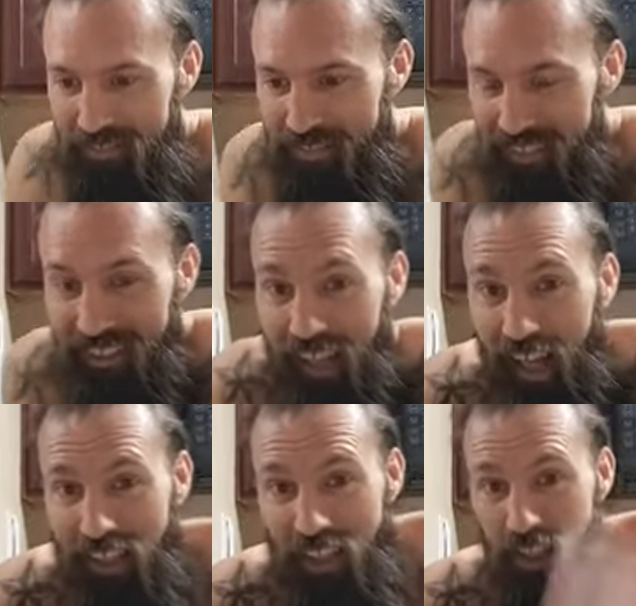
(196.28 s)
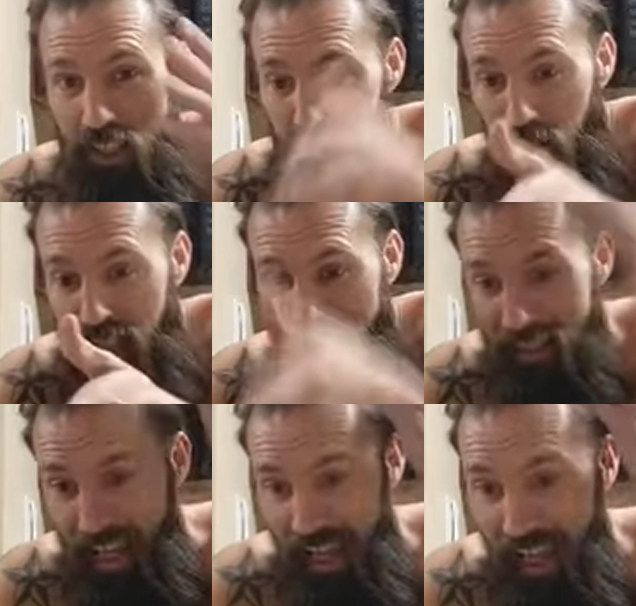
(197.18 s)
I can
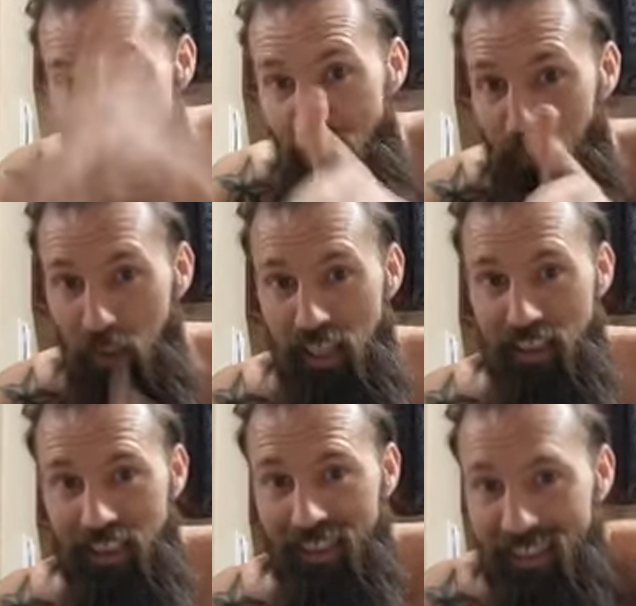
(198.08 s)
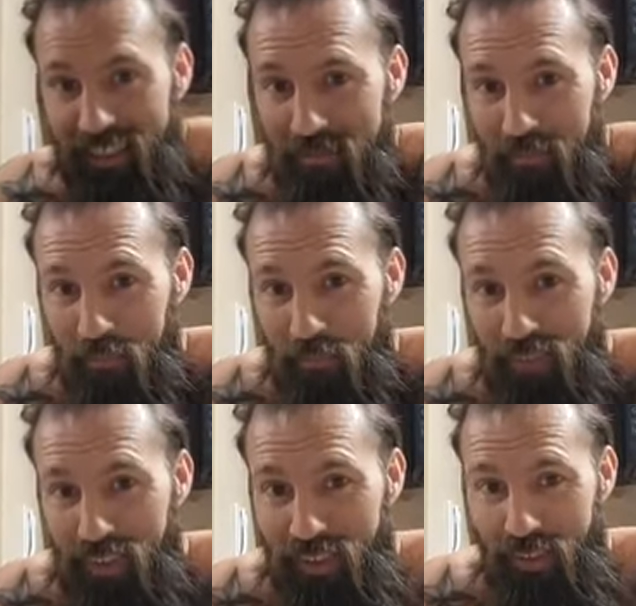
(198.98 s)
explain everything
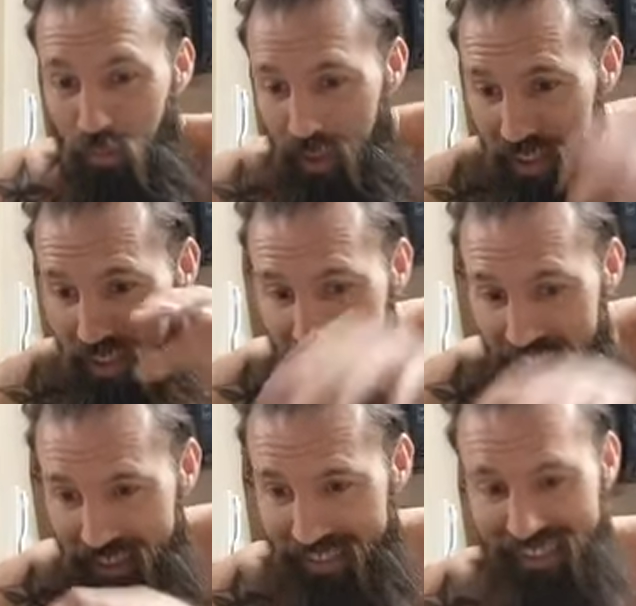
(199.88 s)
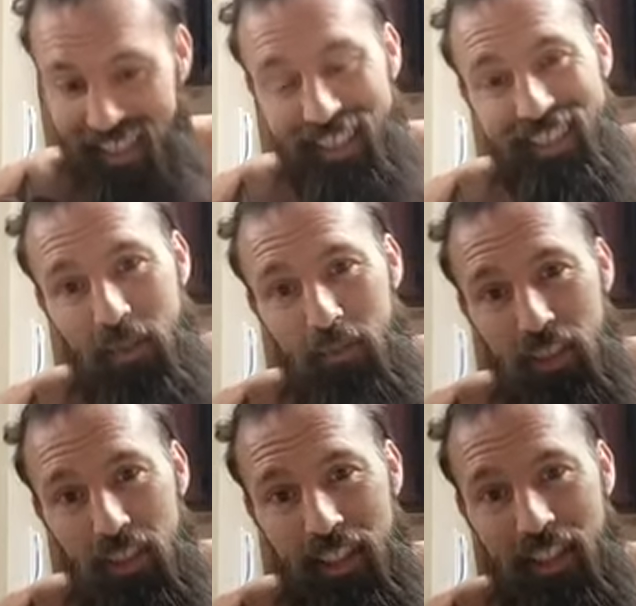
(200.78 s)
with this. I gotta stop
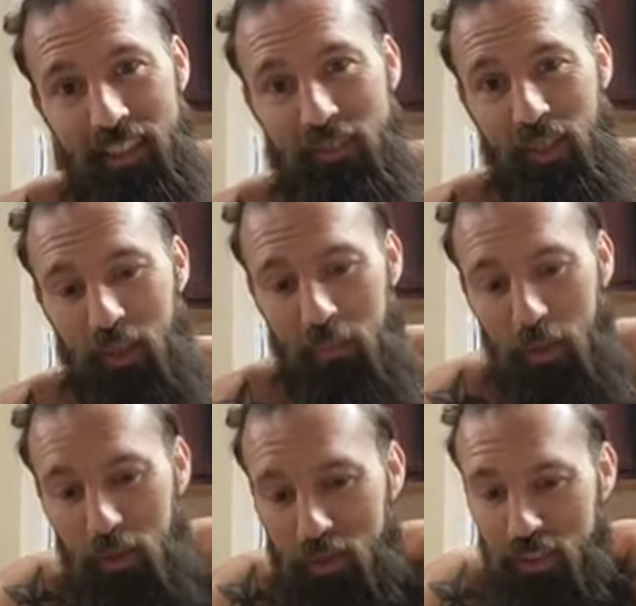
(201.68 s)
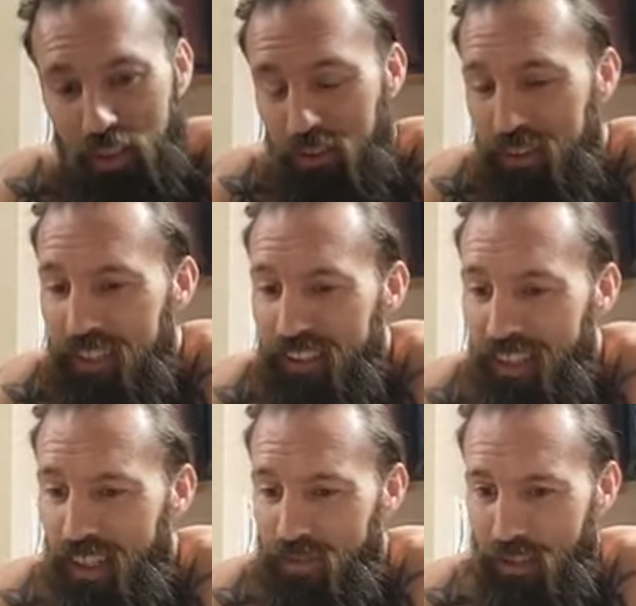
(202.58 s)
looking at this fucking post though.
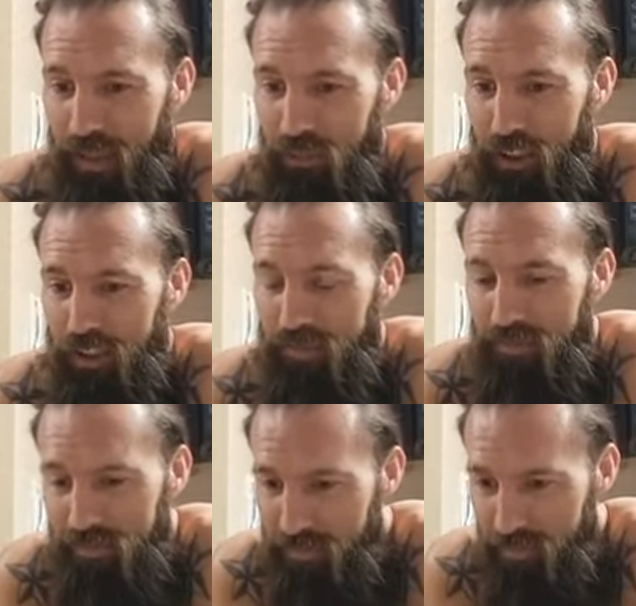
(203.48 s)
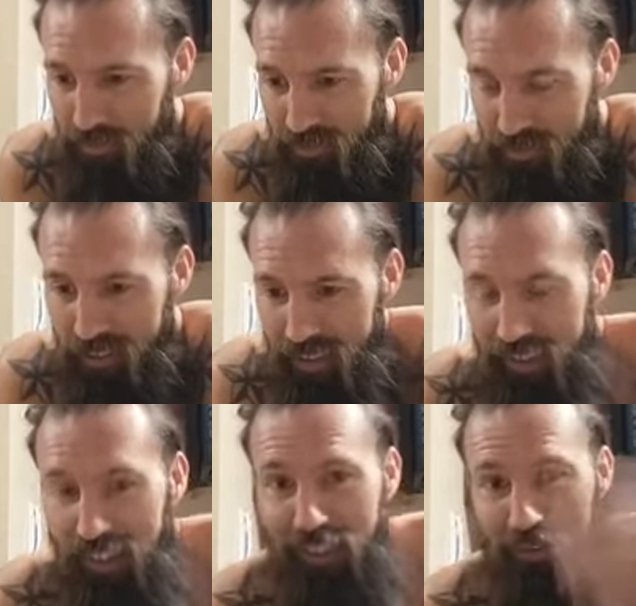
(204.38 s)
That's for damn sure.
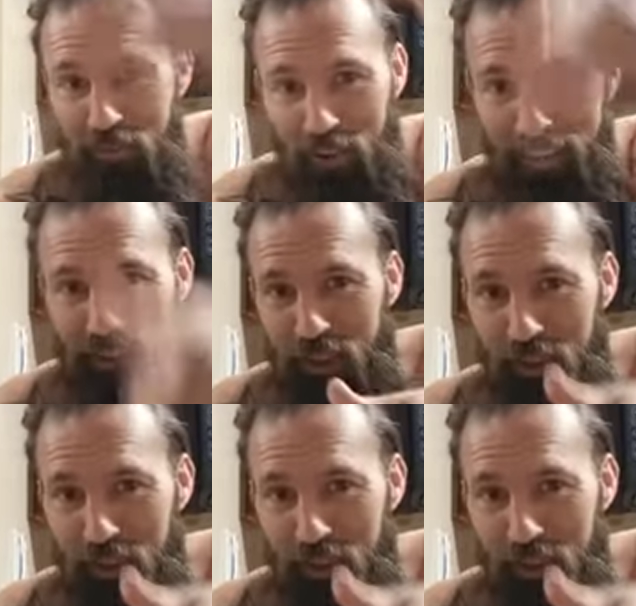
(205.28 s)
Custom Trends, cool.